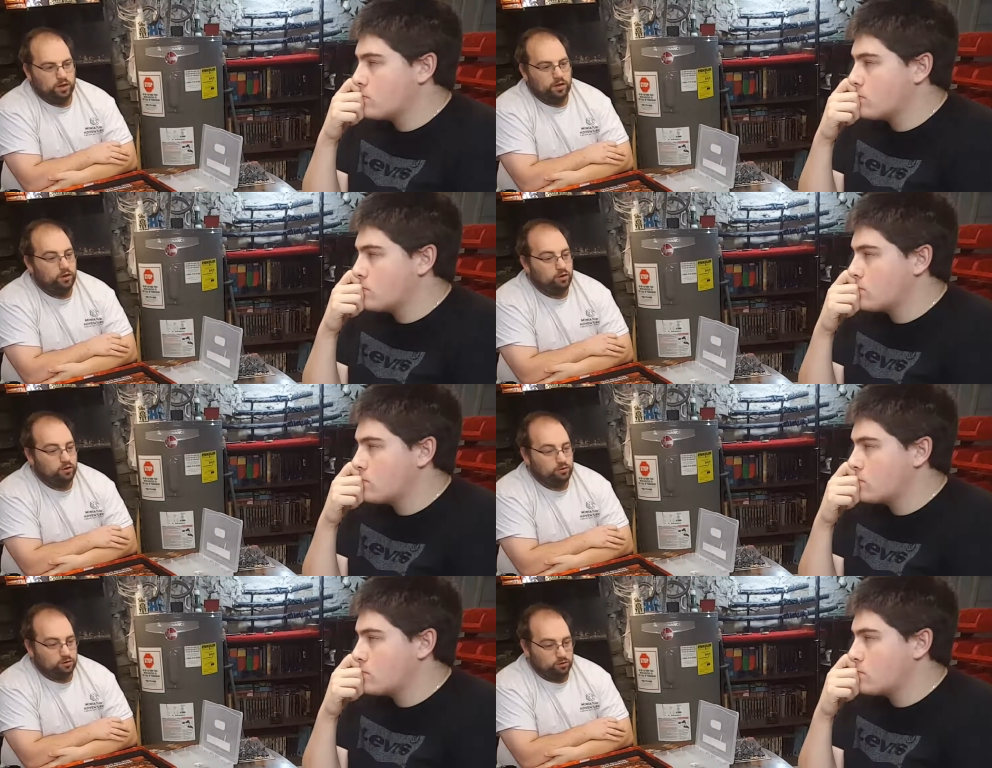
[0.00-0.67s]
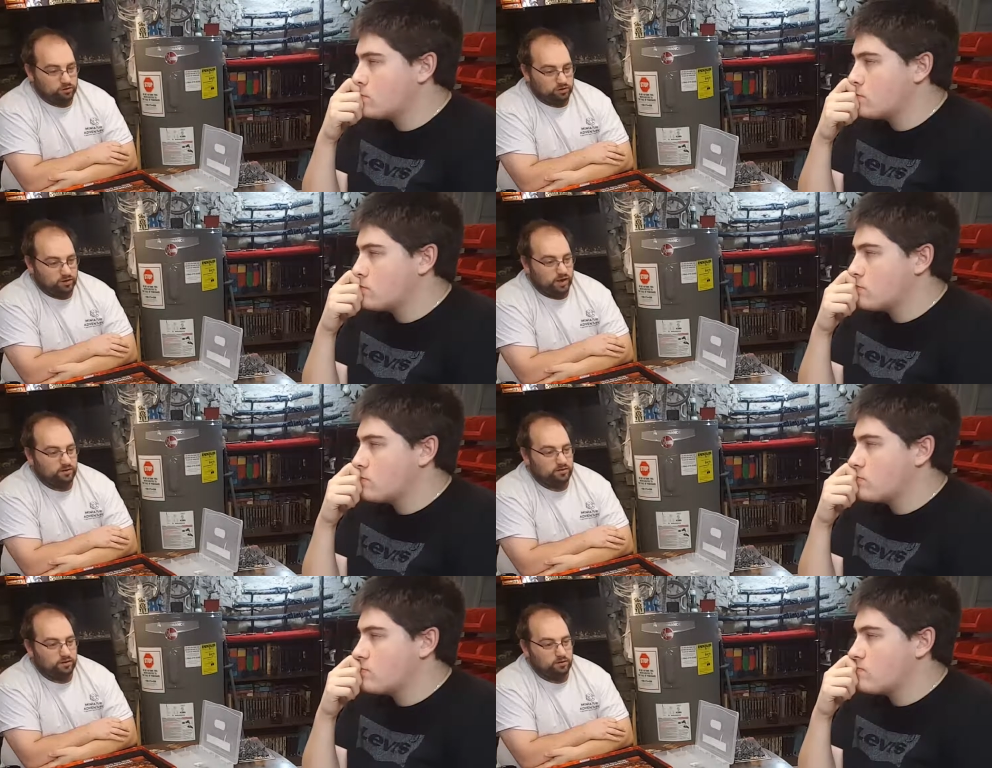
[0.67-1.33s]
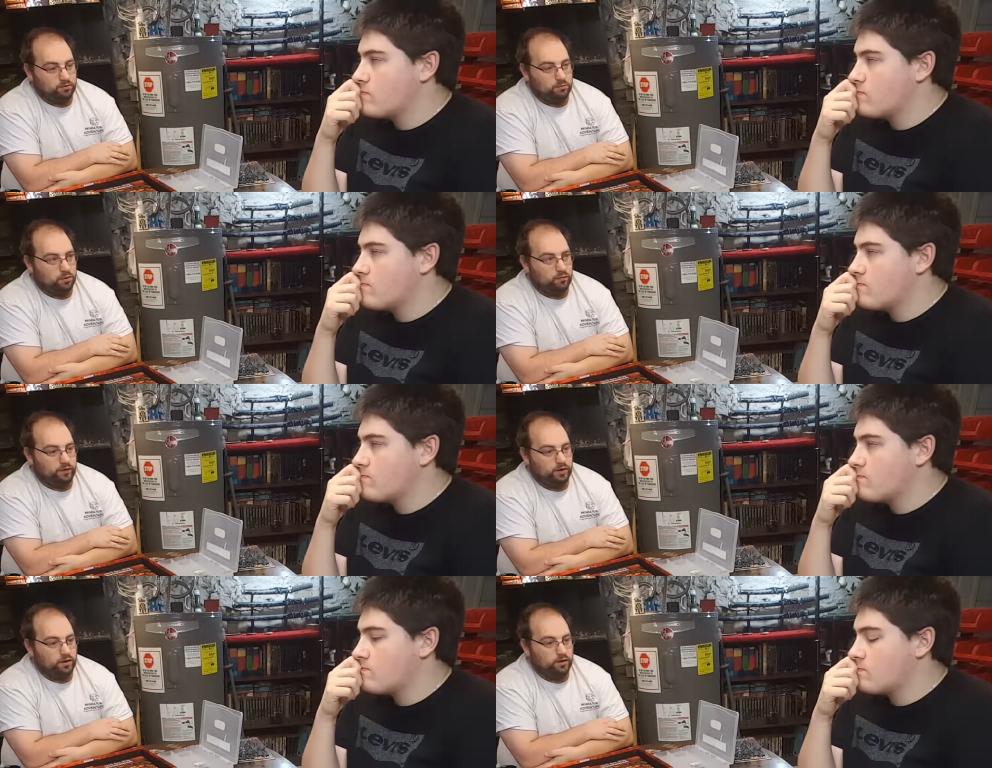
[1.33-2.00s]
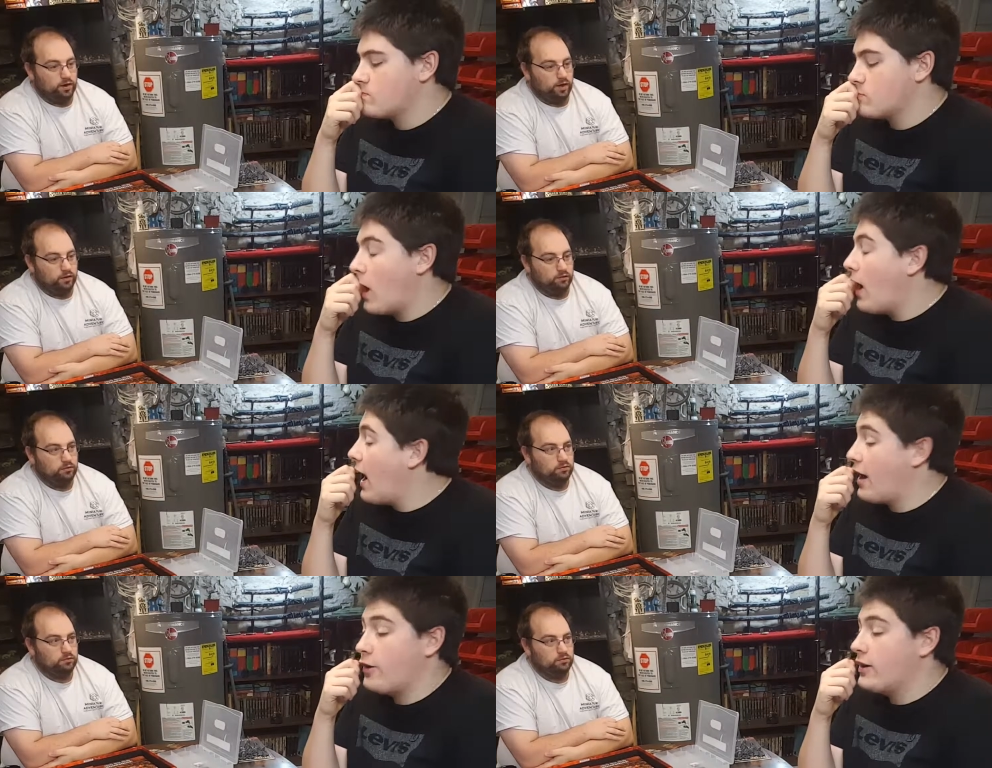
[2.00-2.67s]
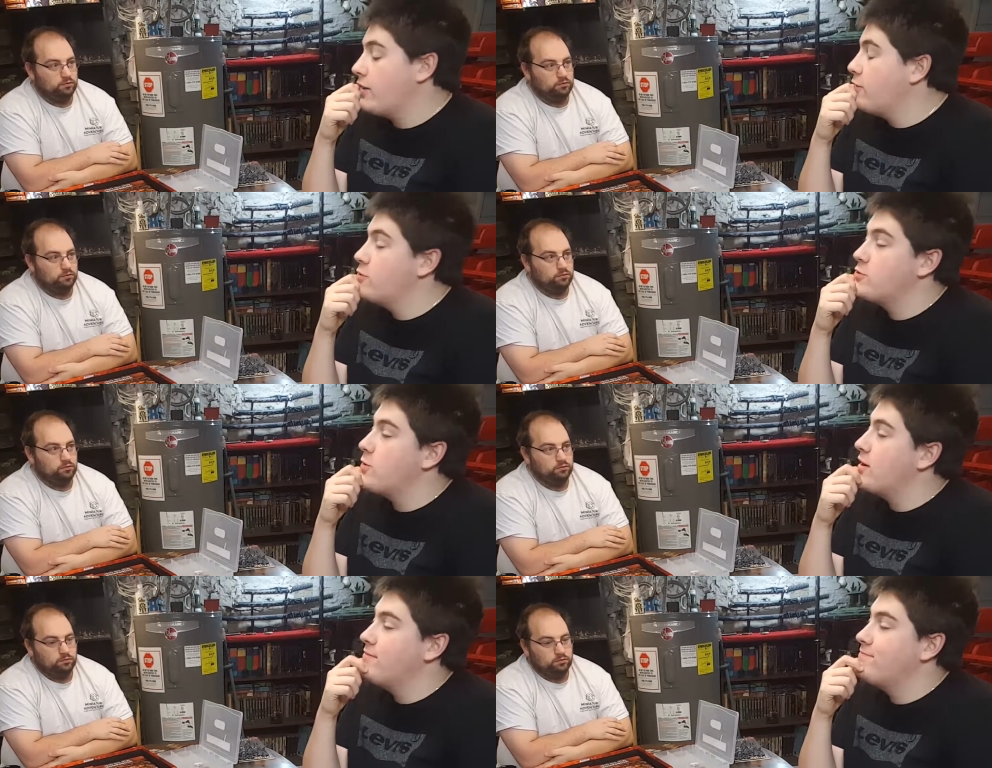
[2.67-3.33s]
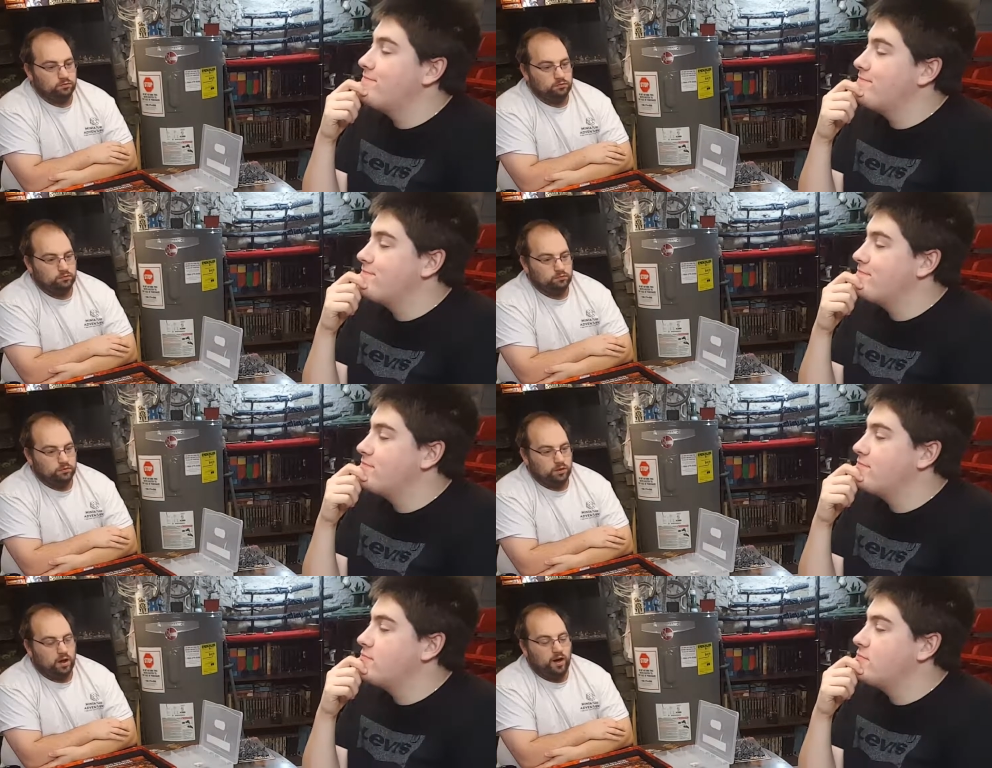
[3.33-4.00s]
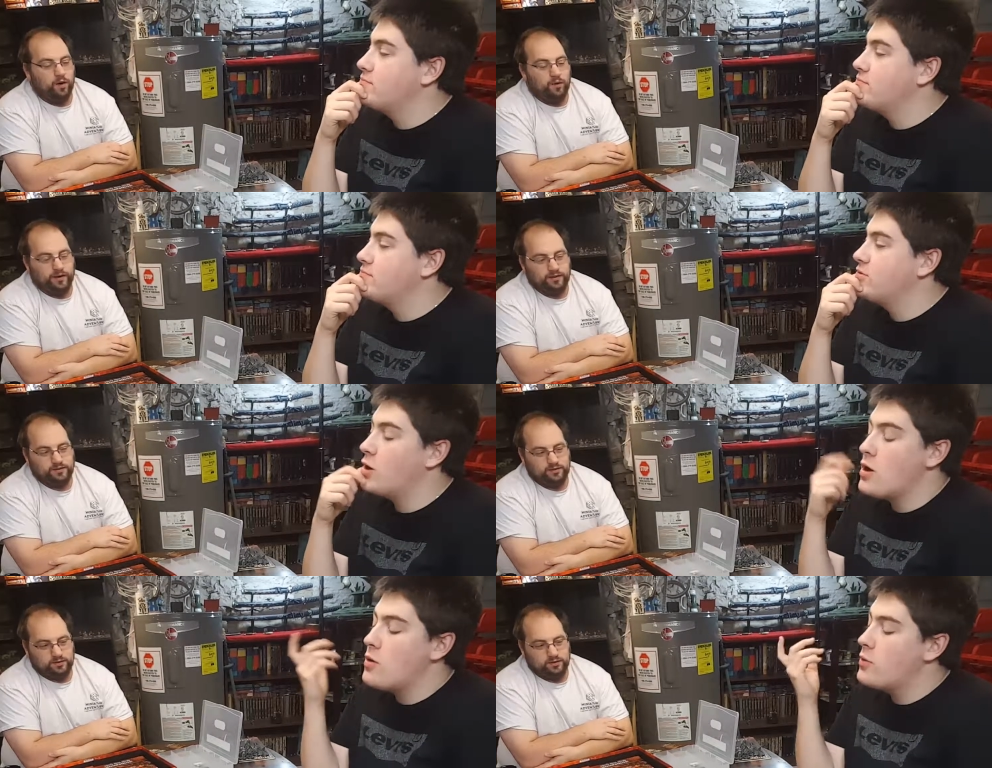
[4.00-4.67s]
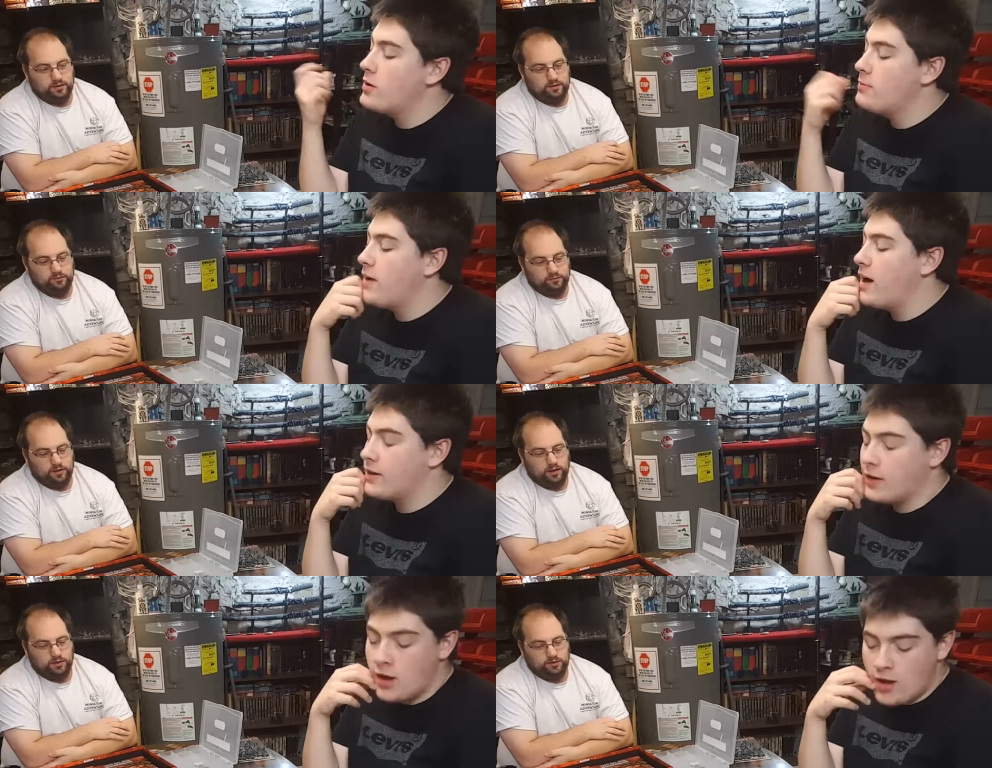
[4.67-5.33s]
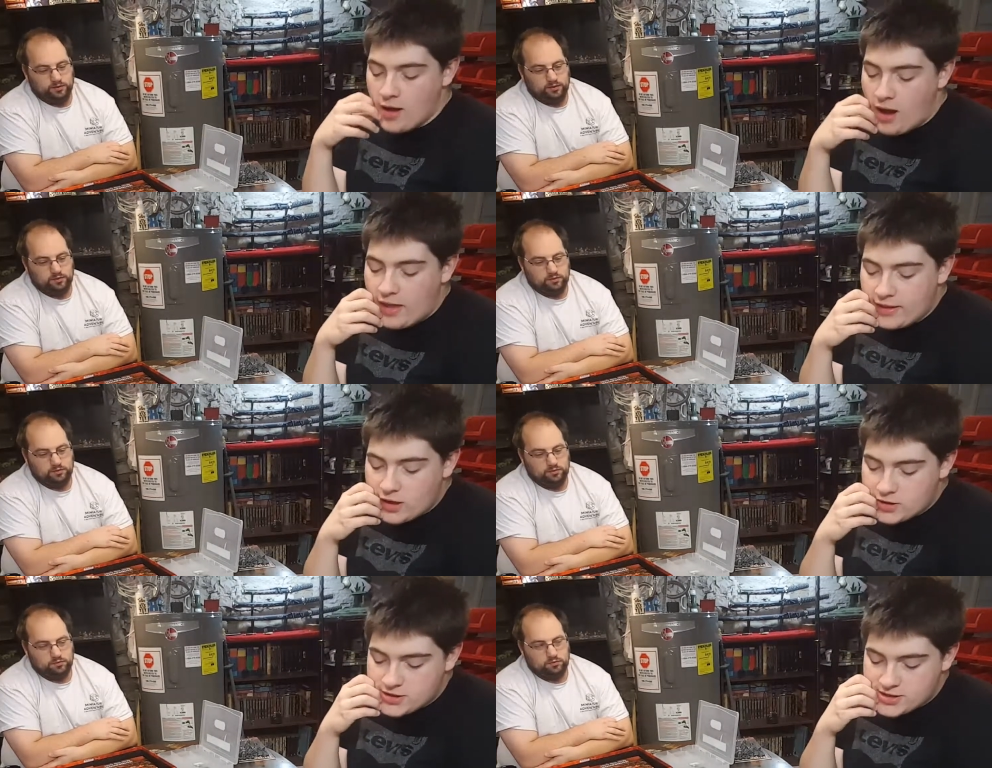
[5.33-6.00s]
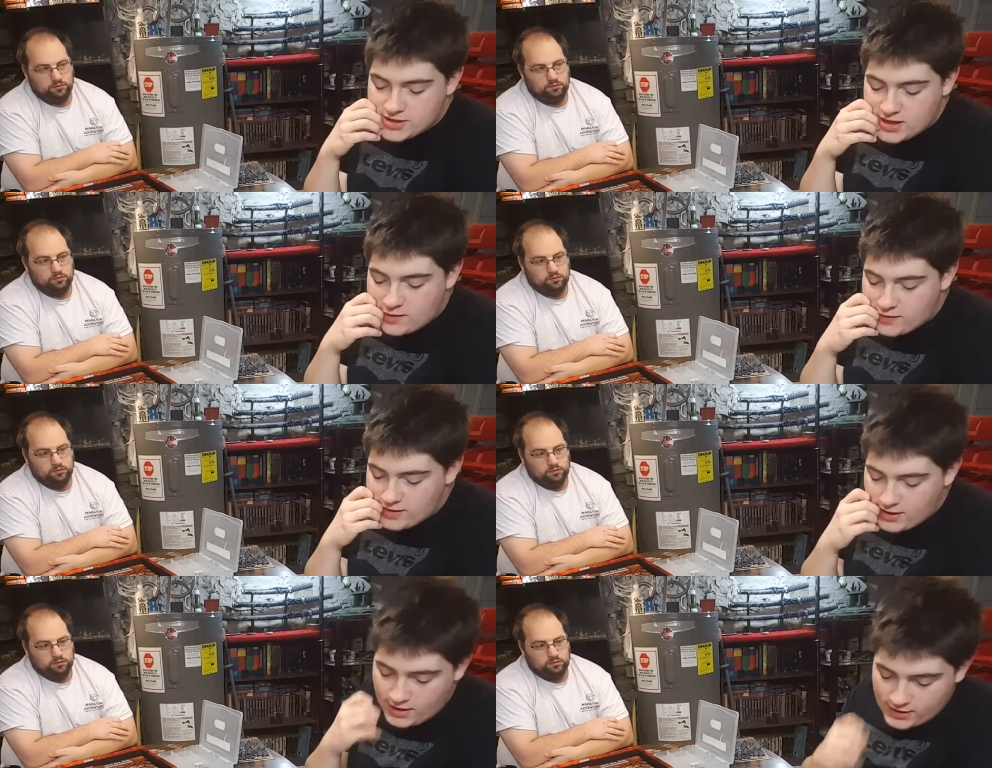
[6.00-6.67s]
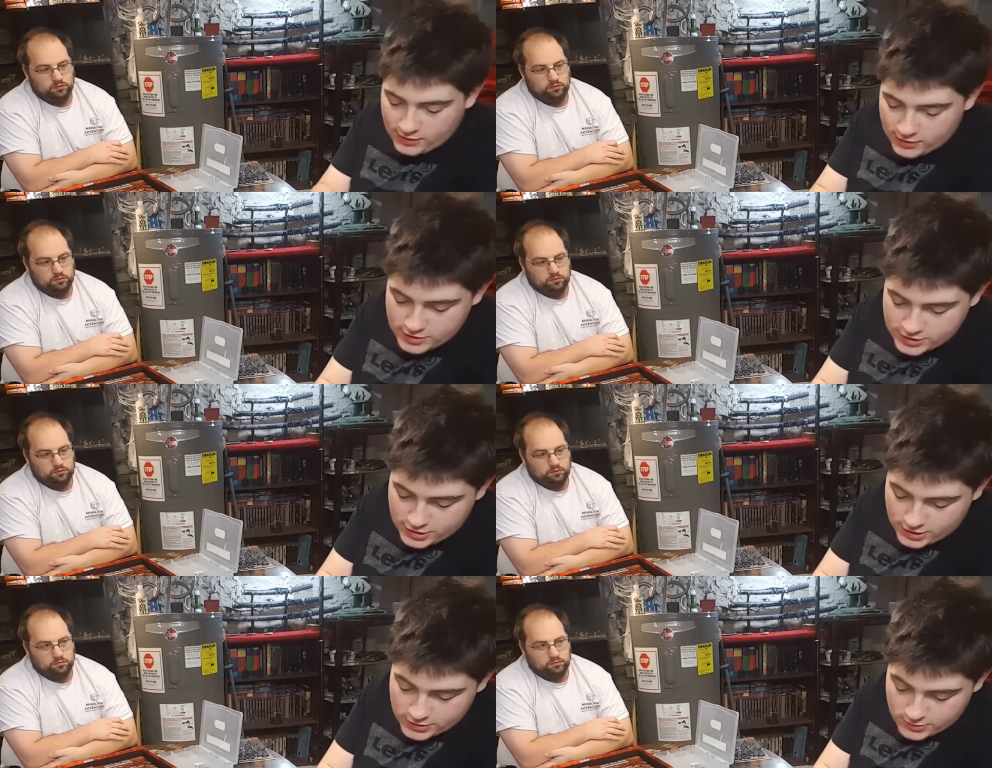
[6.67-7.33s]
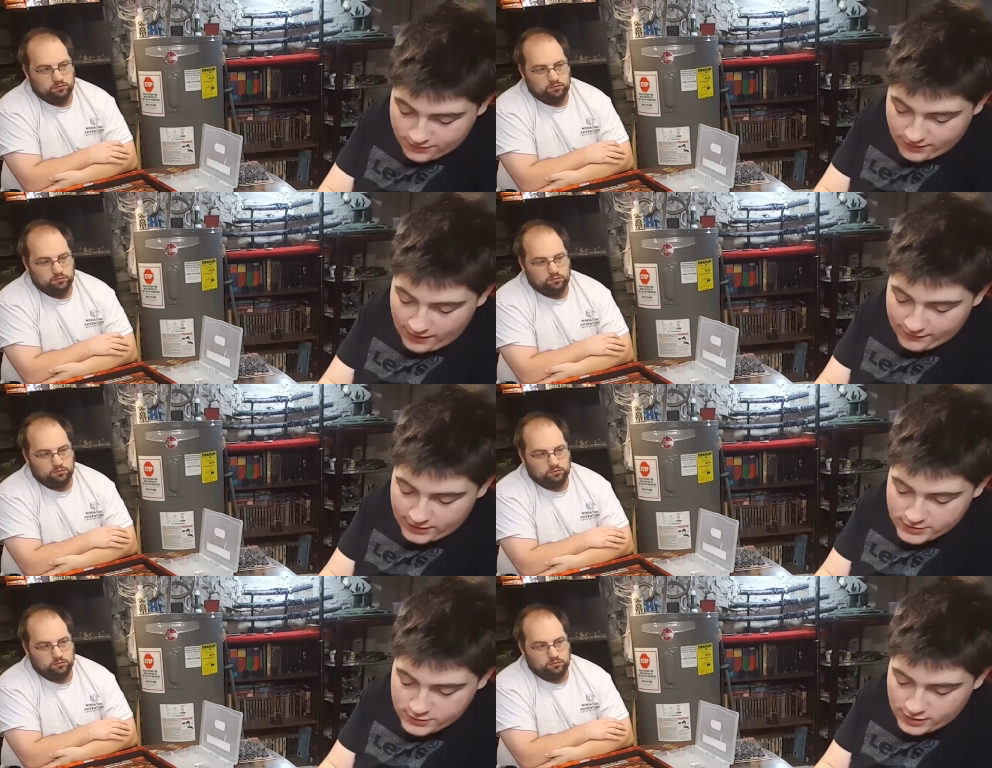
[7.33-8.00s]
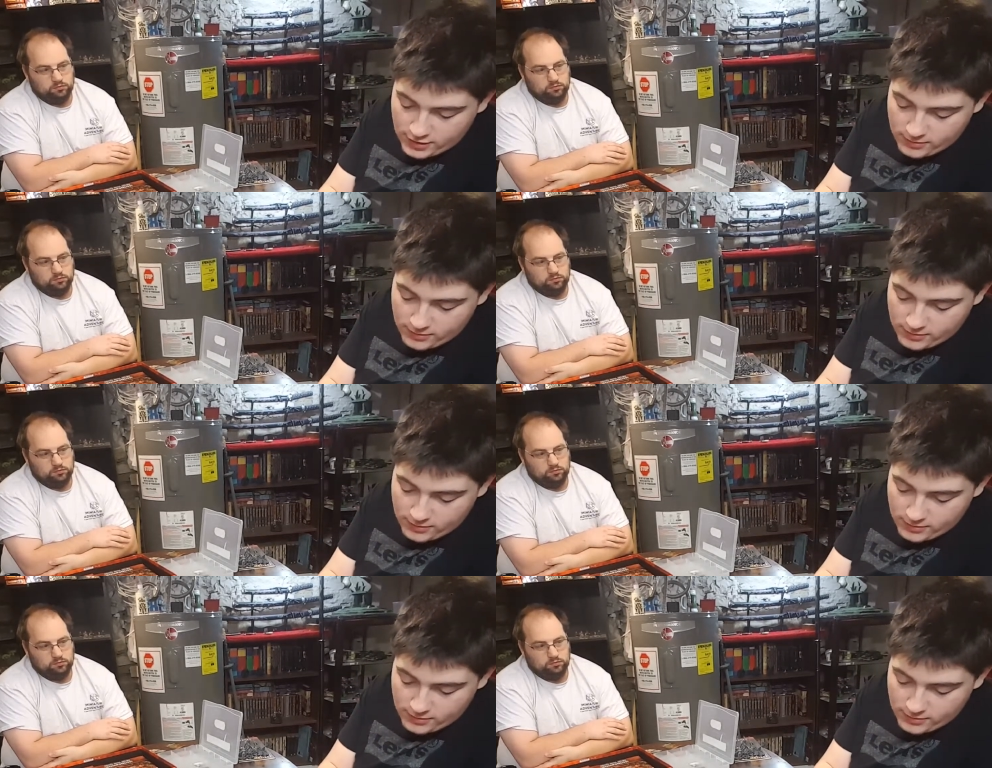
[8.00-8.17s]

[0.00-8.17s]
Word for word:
Speaker 1: You could choose the Destiny to move in and then...
Speaker 2: I already used one.
Speaker 1: Oh, I so see. it wouldn't
Speaker 2: matter. I think I'll just save it and it'll just turn into a 5 next round